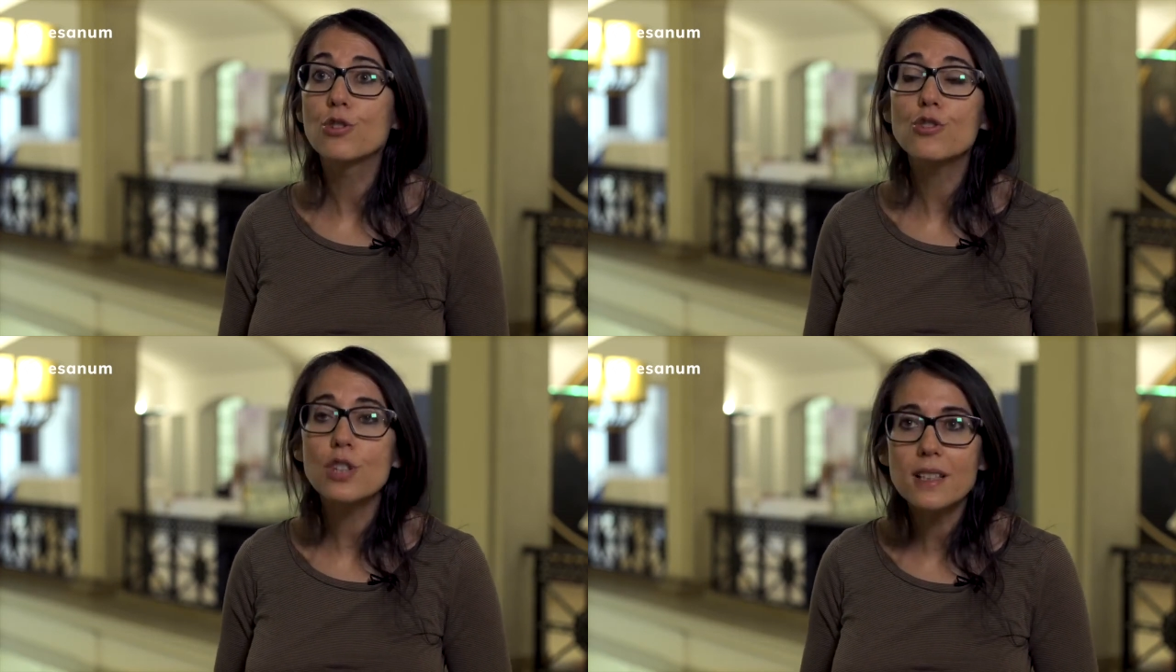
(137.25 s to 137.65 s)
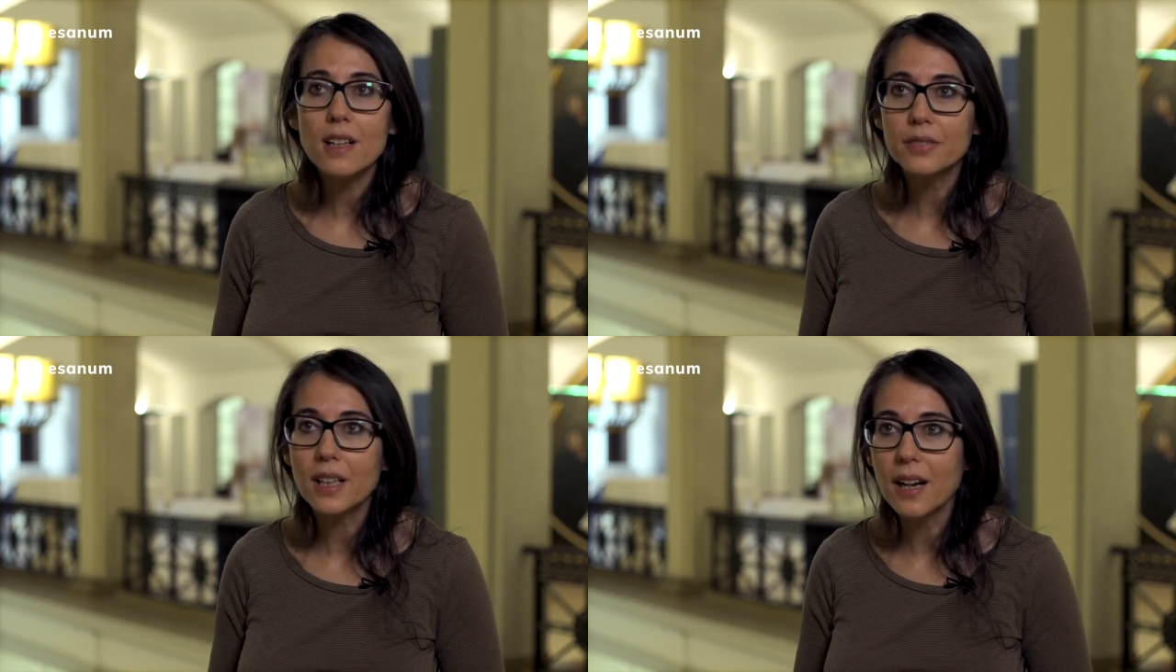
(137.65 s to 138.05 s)
not
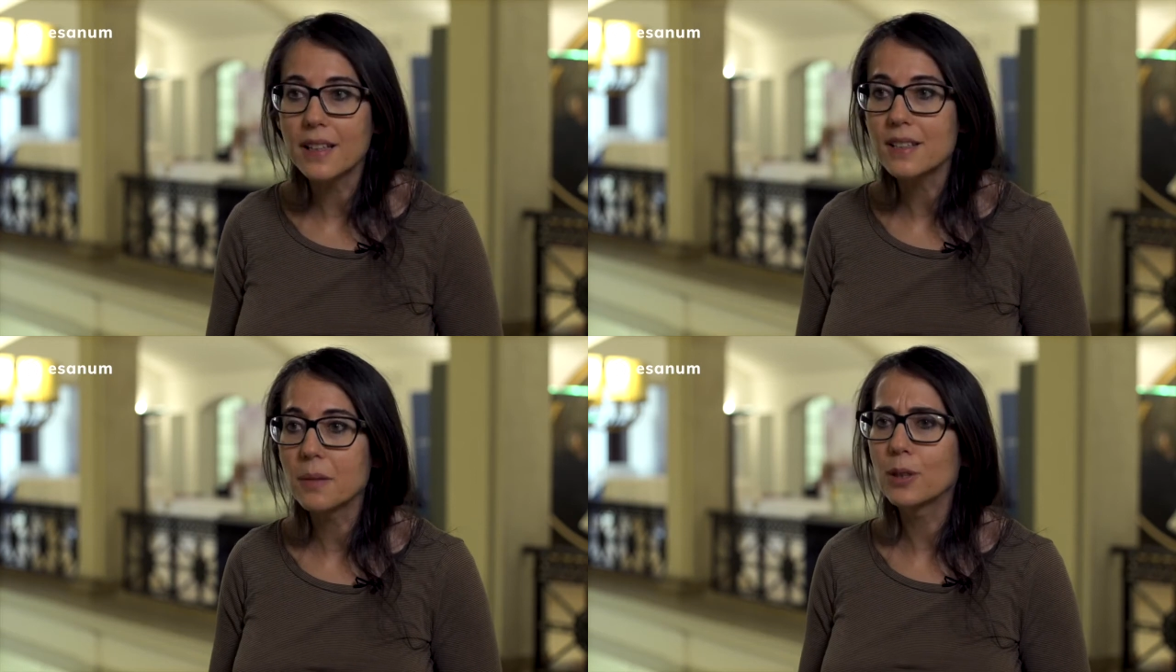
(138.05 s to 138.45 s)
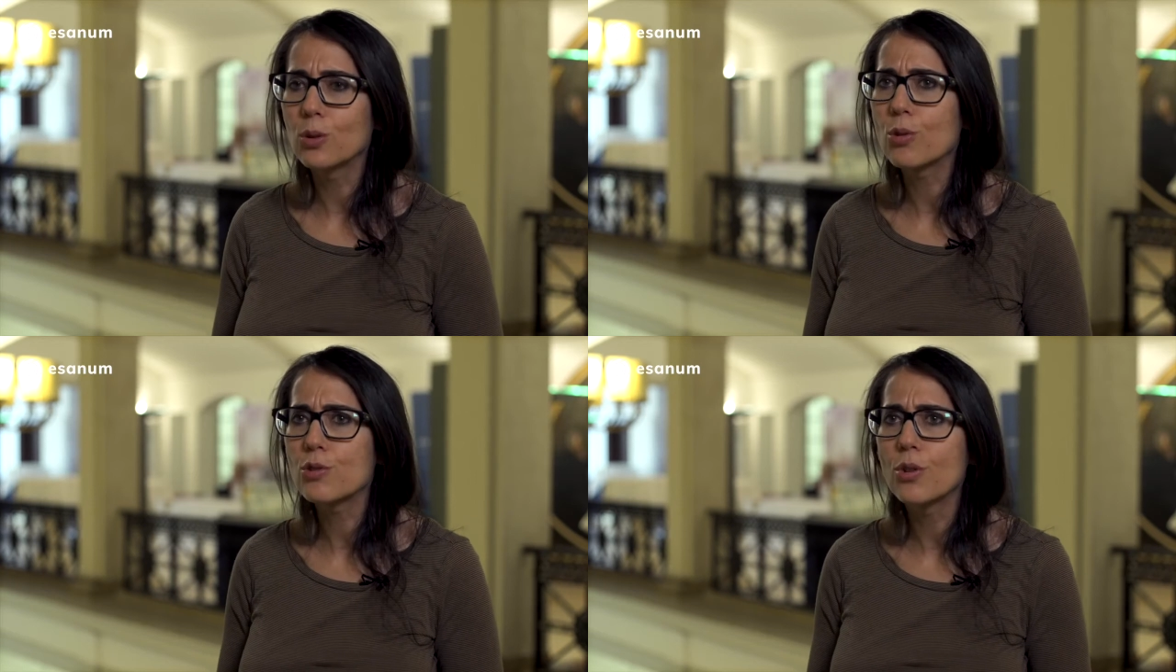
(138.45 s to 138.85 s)
just after cancer,
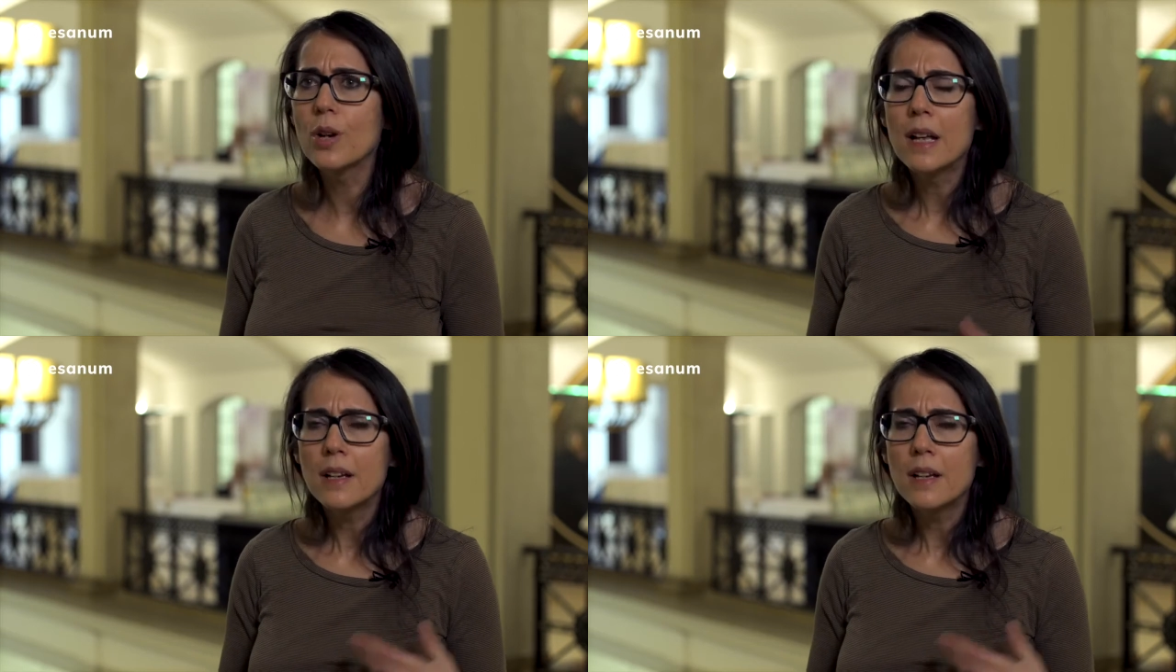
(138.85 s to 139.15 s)
but also